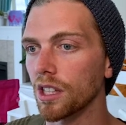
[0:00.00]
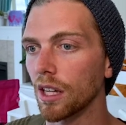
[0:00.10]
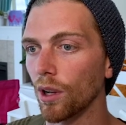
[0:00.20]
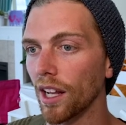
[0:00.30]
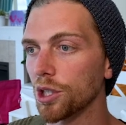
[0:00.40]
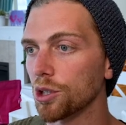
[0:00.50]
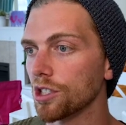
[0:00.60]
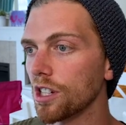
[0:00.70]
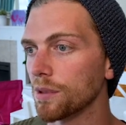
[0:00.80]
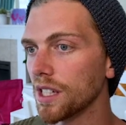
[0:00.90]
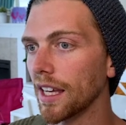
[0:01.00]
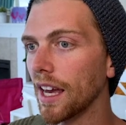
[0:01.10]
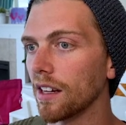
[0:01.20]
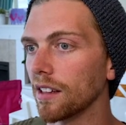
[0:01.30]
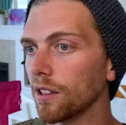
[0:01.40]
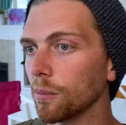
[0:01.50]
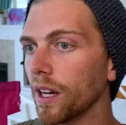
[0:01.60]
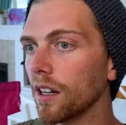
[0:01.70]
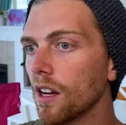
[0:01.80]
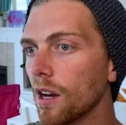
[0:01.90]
the relationships again a little bit.